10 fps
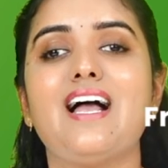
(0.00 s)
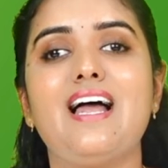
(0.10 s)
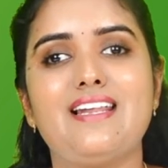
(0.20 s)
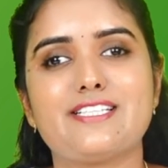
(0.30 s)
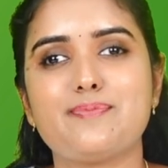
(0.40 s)

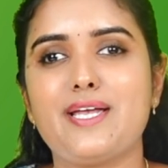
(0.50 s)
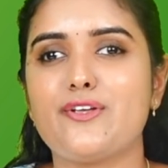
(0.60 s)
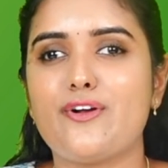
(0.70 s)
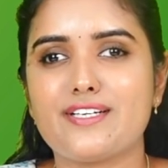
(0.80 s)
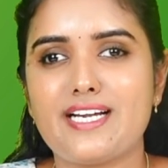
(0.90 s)
Let's make
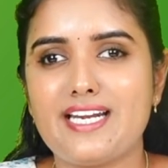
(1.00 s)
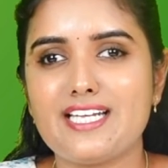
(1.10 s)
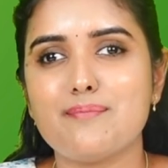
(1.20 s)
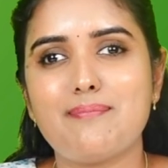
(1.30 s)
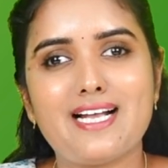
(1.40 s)
your training
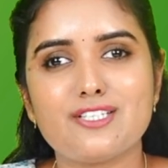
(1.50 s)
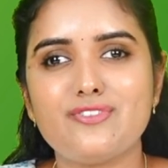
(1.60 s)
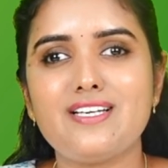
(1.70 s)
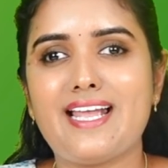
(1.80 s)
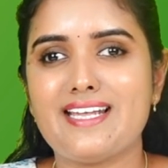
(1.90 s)

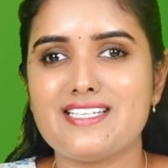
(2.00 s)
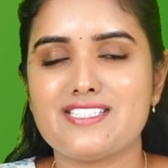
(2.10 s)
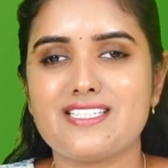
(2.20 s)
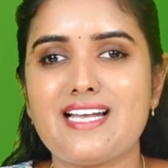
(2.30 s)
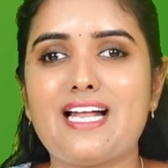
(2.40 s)
impactful,
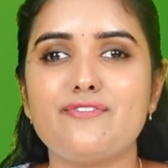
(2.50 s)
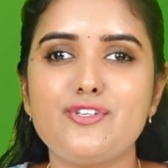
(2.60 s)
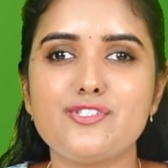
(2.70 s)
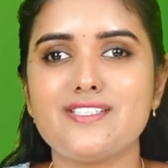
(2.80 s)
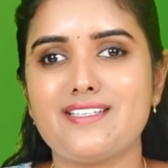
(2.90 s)
engaging, and
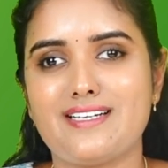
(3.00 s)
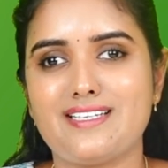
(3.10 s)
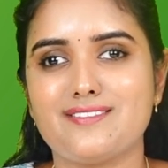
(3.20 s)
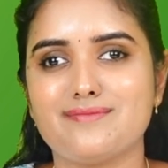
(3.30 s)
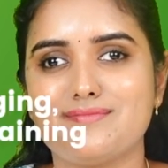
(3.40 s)
future
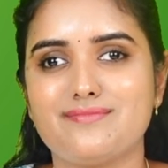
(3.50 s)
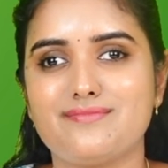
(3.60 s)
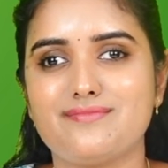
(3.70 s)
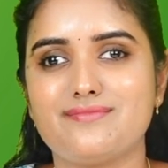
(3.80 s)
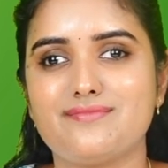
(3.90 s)
ready.
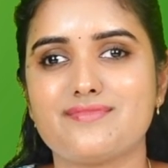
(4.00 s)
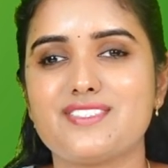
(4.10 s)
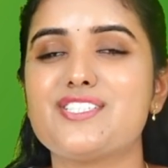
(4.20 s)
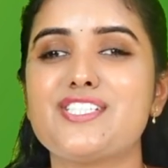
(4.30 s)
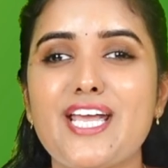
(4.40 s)

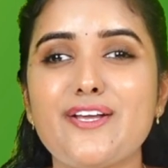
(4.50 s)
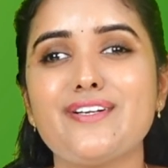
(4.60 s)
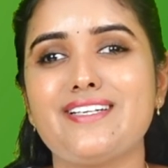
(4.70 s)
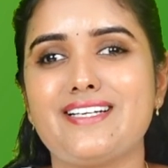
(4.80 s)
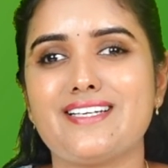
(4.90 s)
Share your
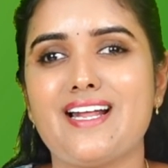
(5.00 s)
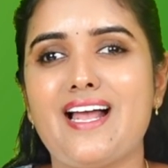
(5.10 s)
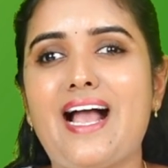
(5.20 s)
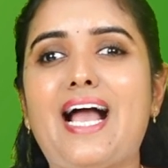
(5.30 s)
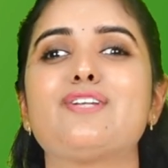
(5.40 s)
need,
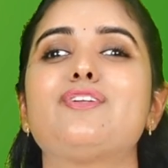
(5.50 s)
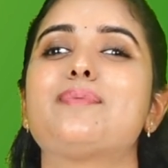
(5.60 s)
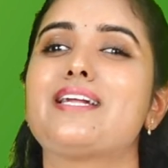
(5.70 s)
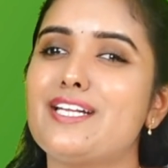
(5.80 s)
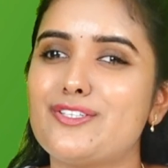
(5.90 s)
and we'll
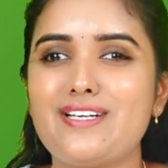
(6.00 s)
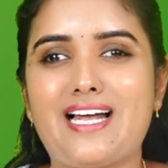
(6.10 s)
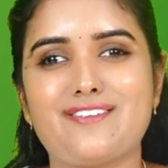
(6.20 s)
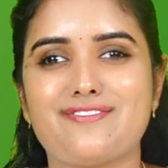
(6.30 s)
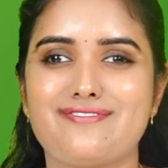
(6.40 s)
bring it to
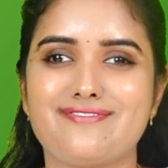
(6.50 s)
life.